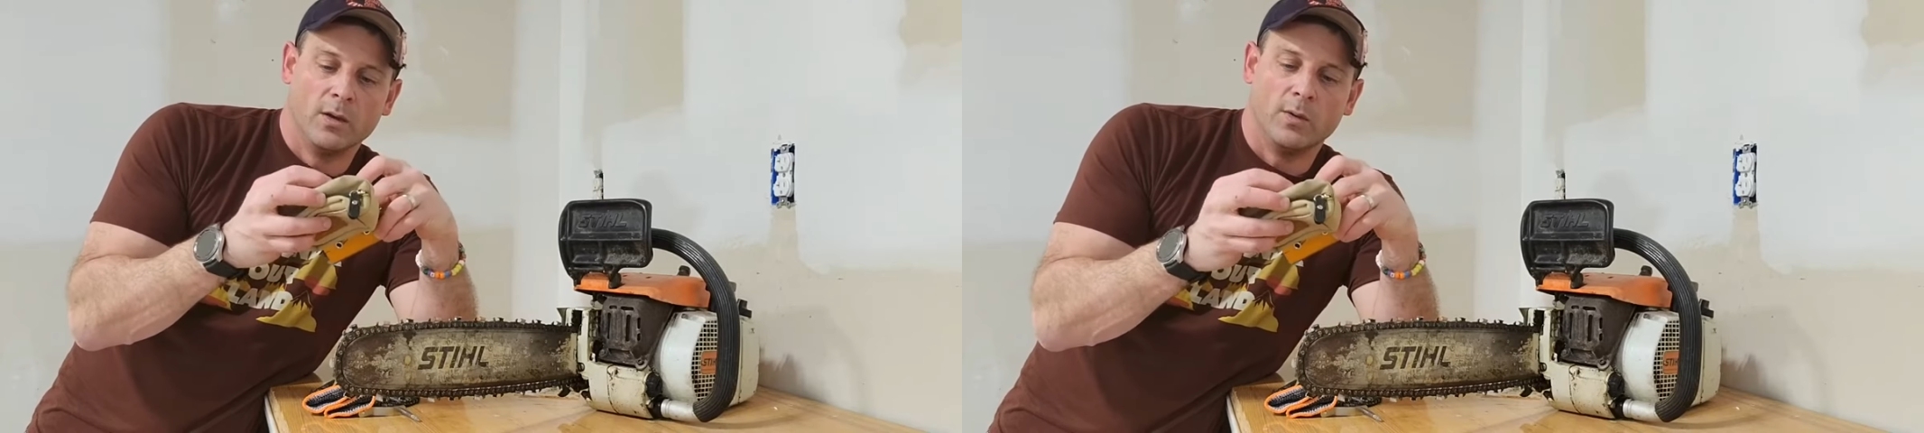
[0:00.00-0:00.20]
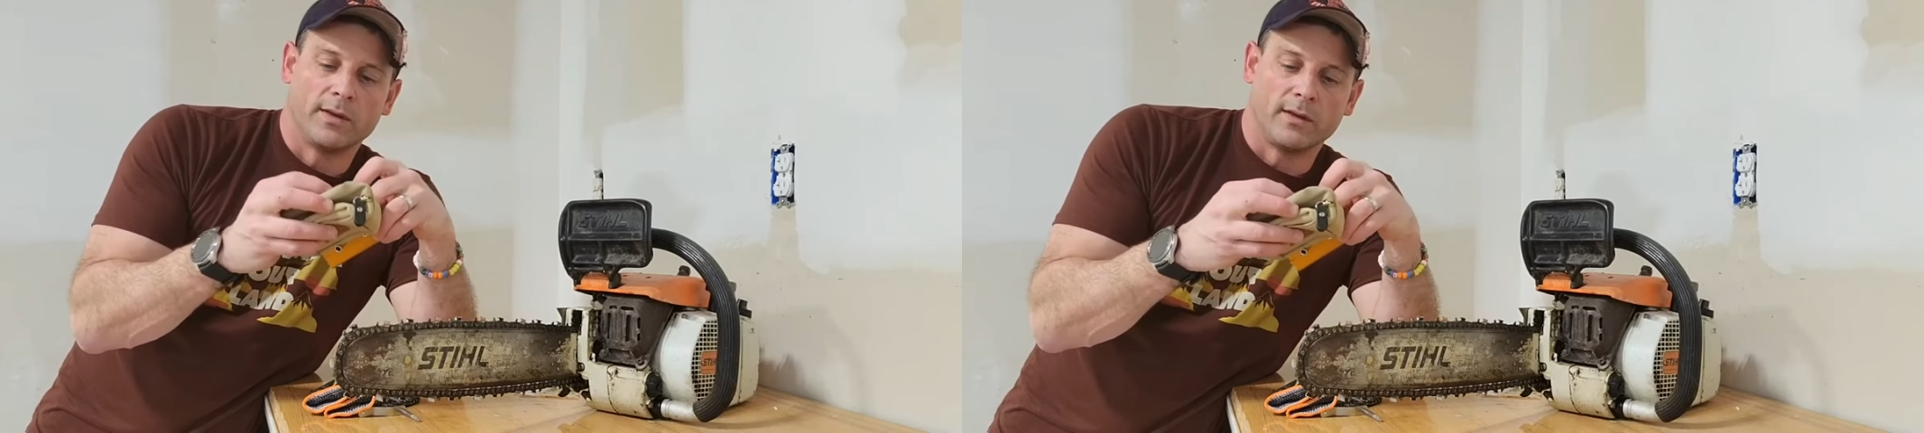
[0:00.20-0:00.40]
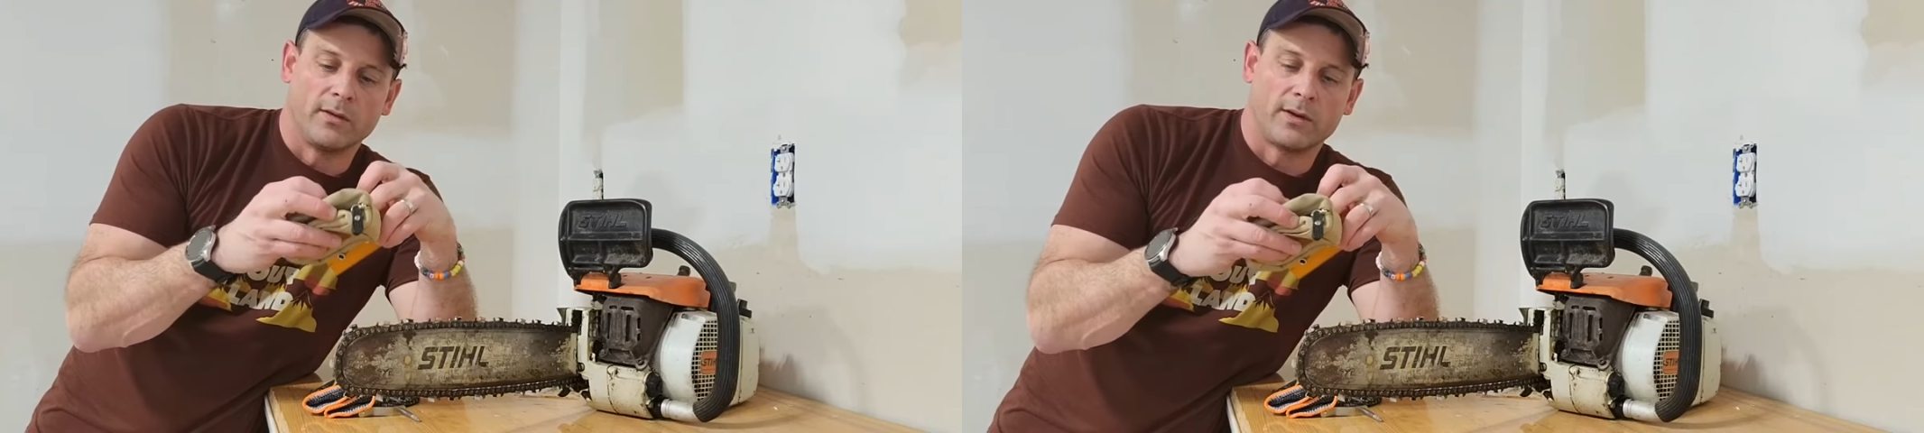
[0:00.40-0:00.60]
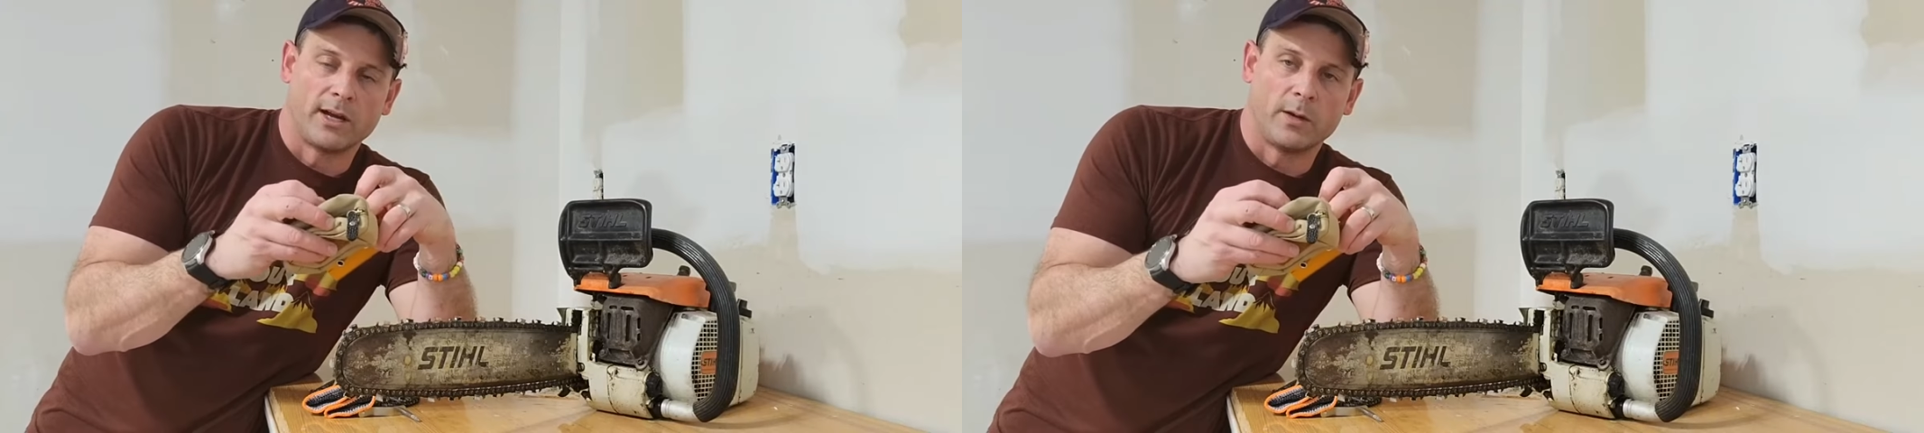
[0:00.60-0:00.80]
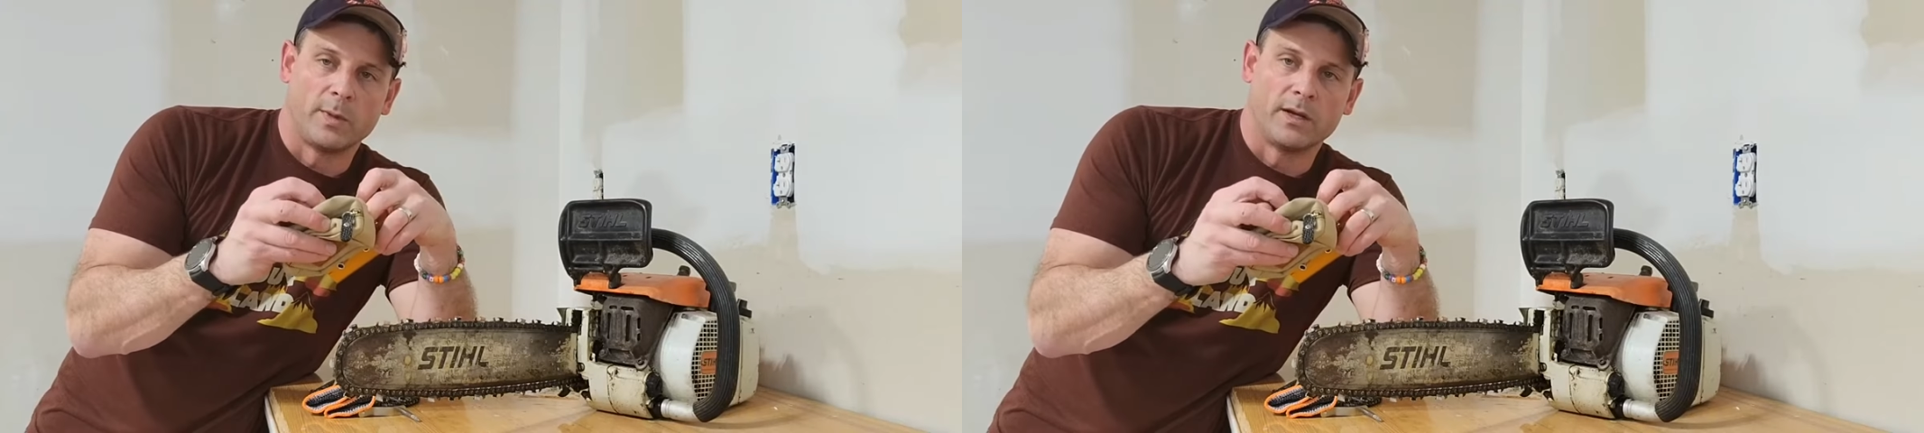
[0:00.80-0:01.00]
with a little
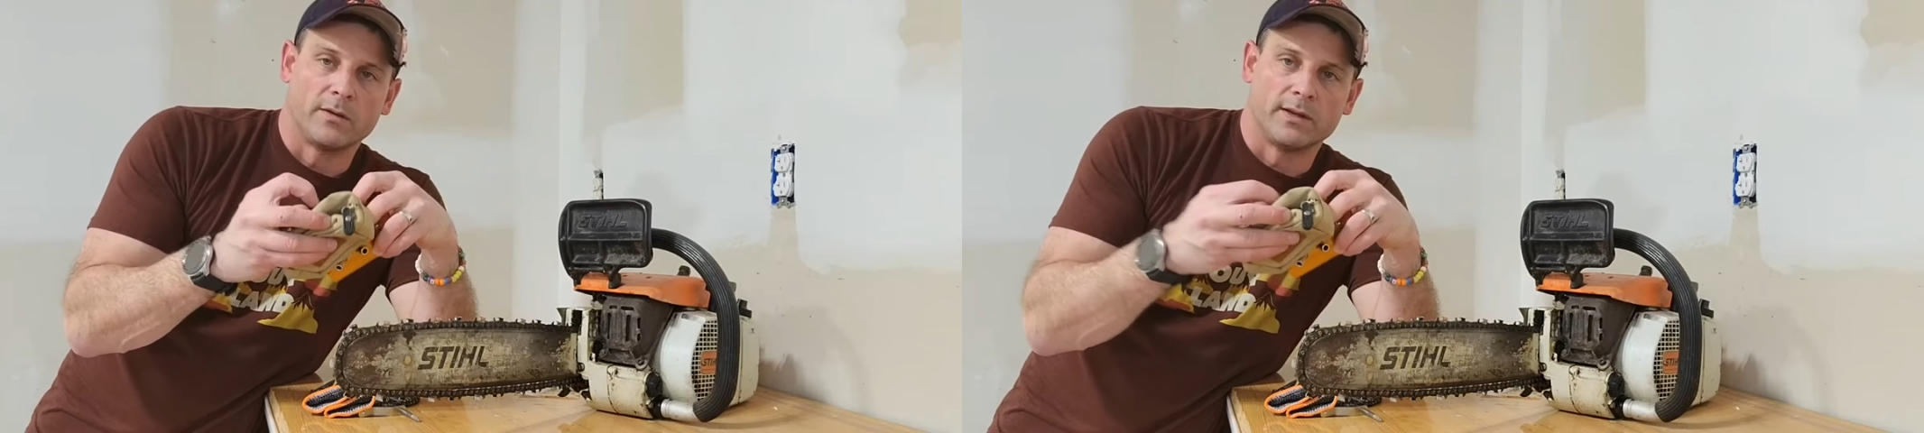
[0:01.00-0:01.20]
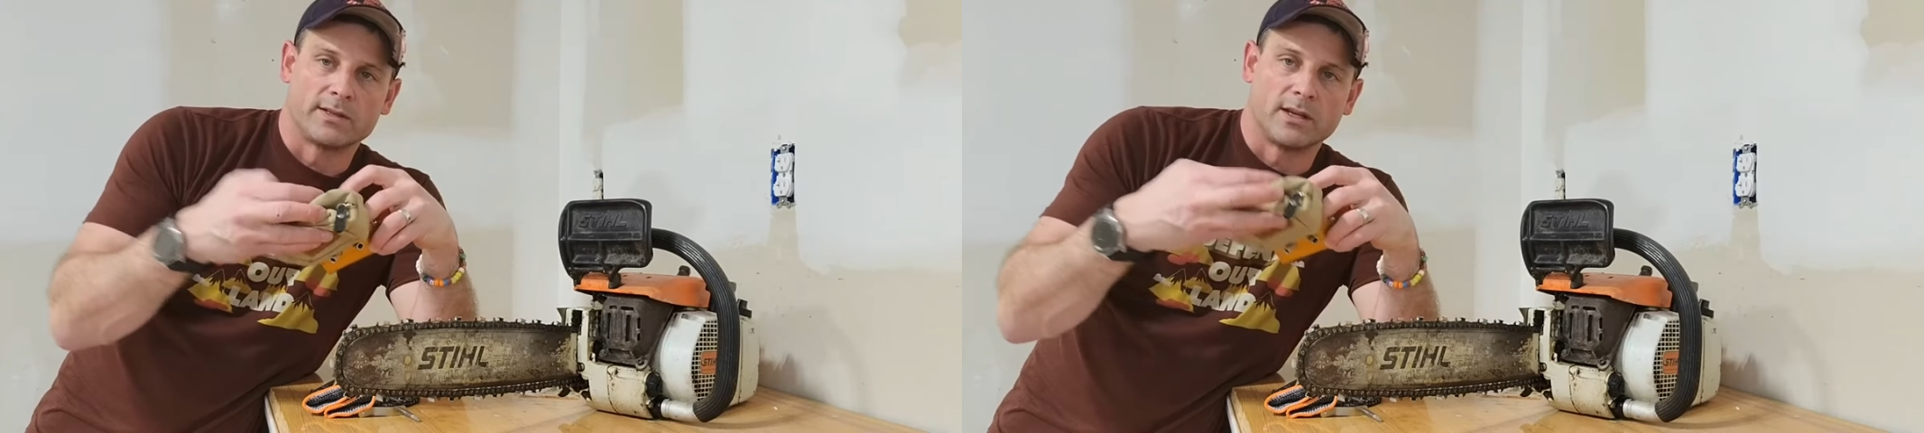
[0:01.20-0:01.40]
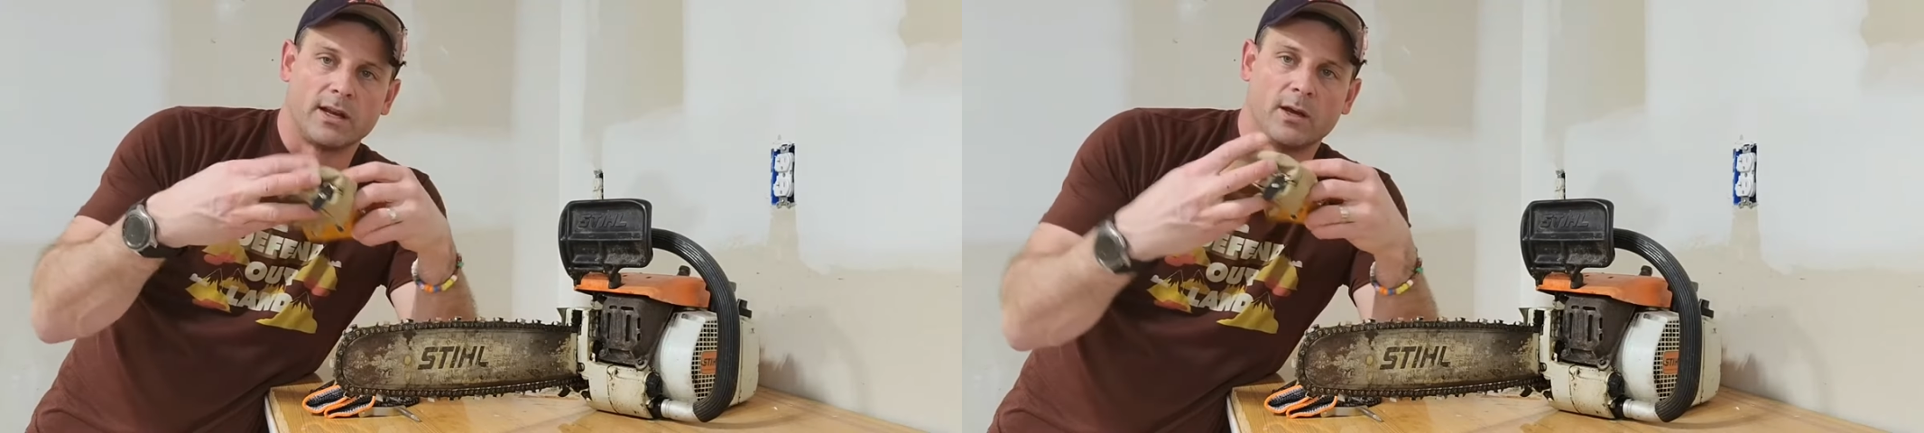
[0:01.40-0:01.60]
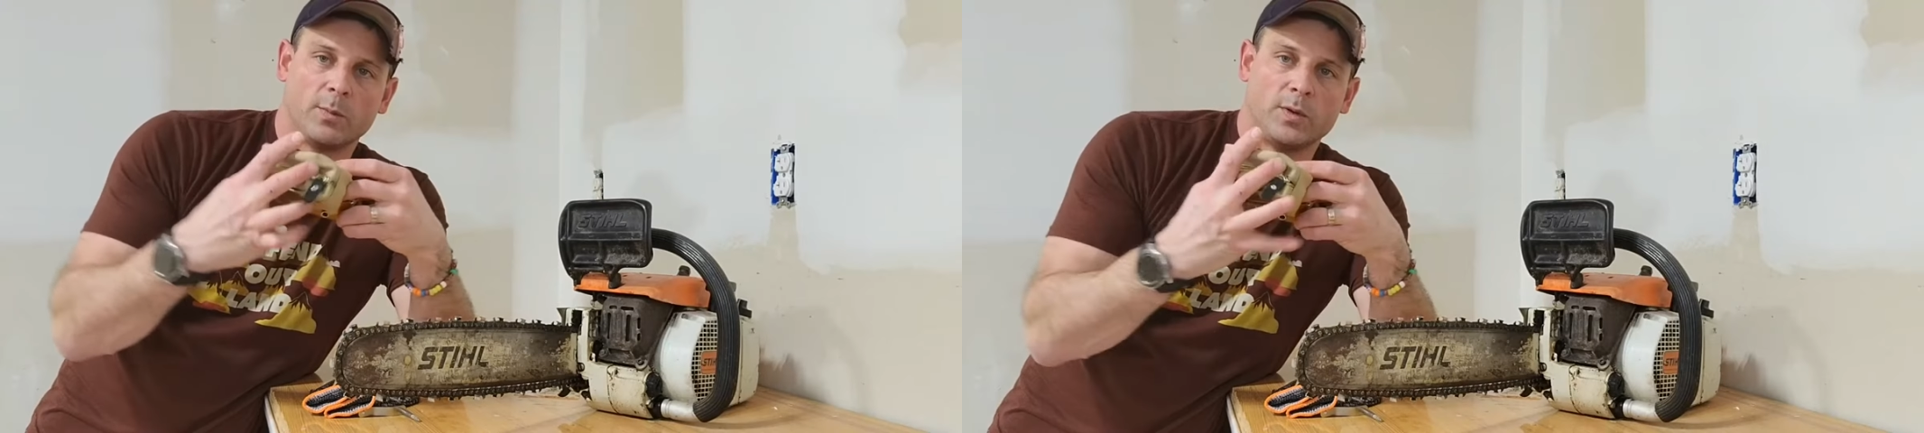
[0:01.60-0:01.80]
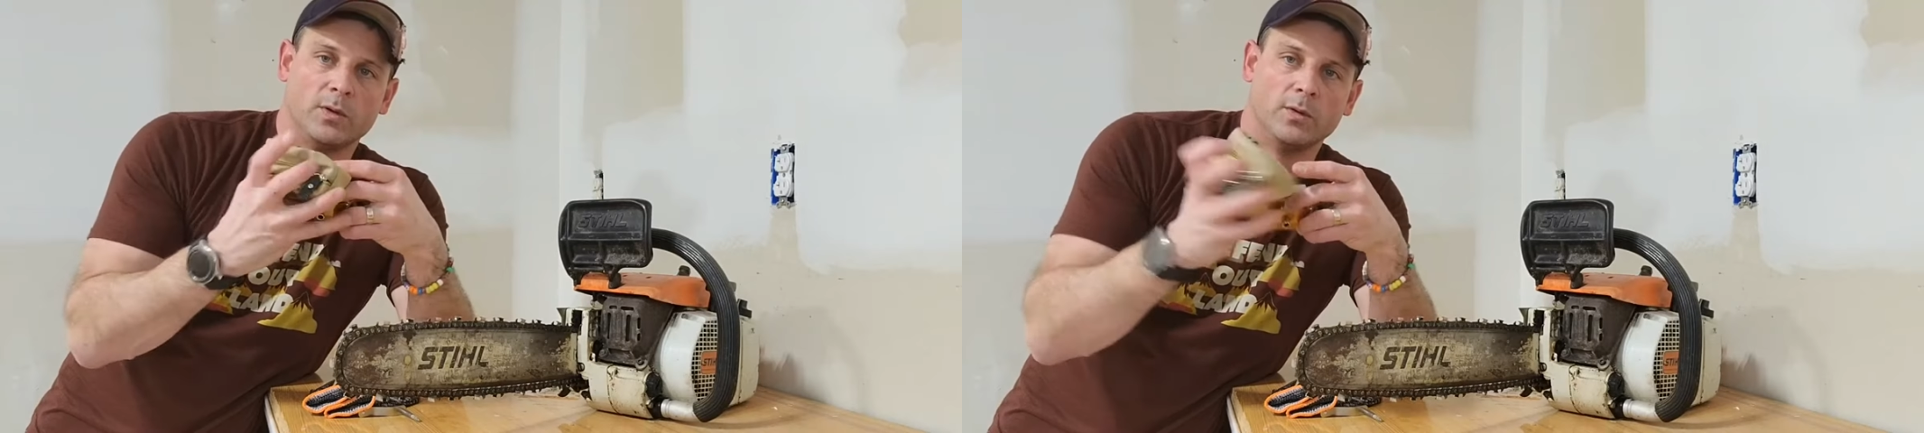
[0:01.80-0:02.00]
carabiner that's going to
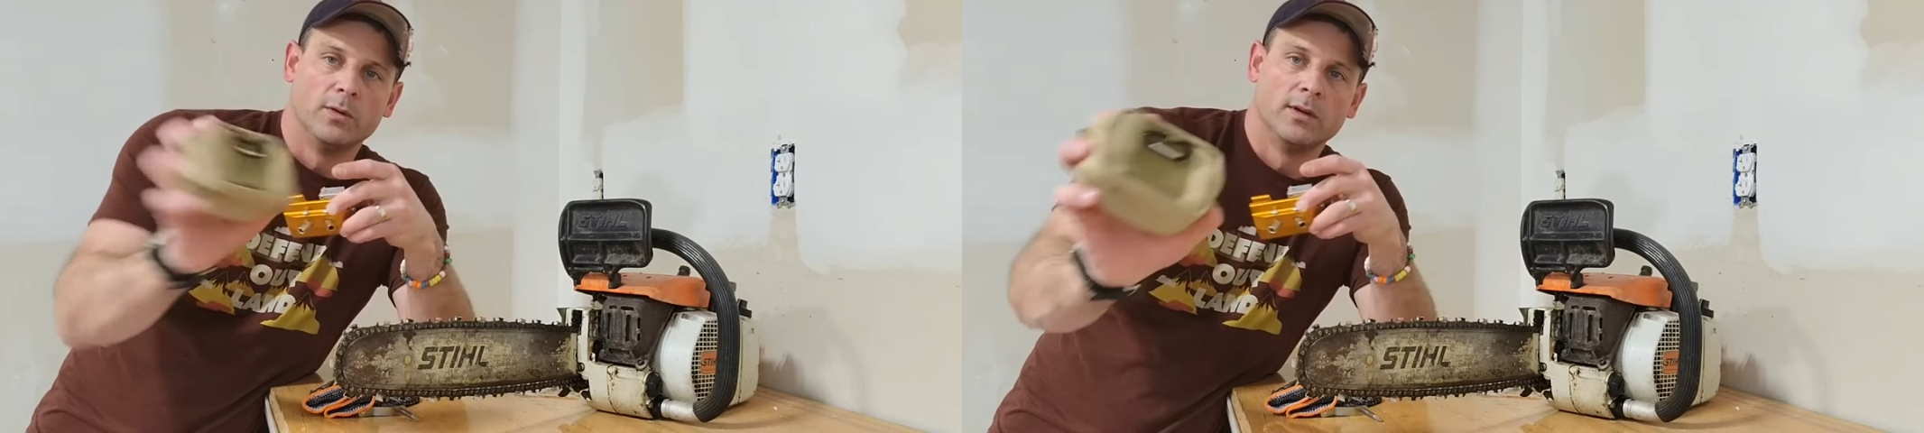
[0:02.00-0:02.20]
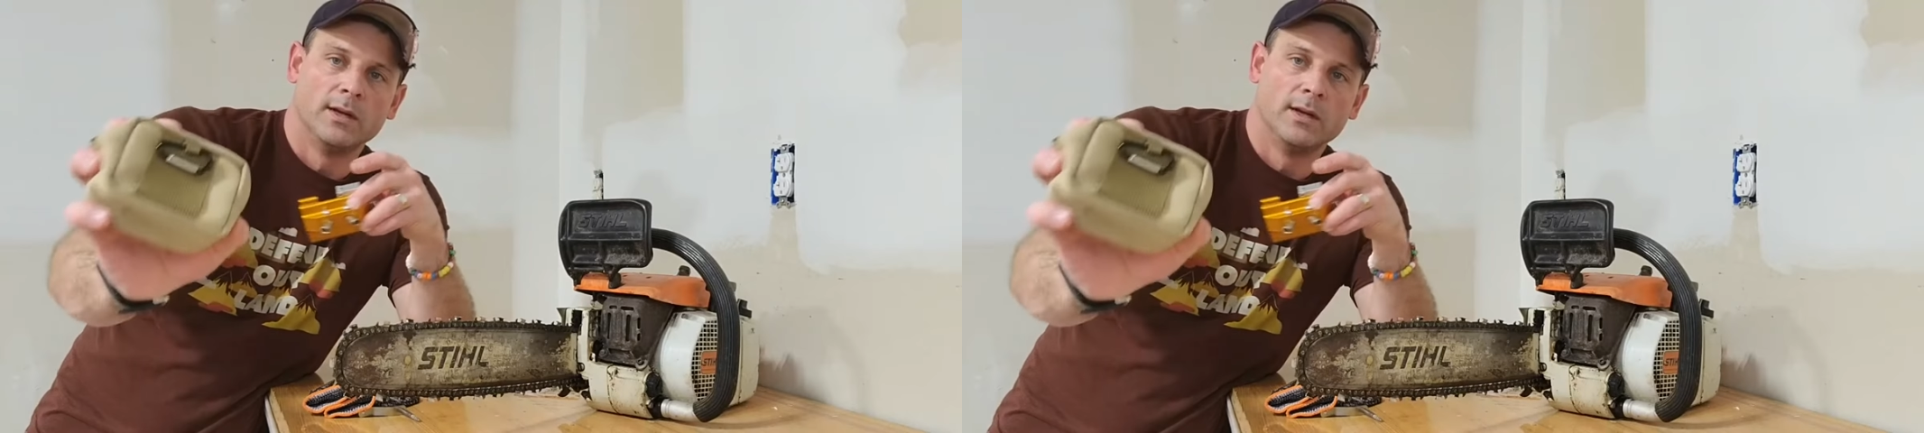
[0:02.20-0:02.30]
help you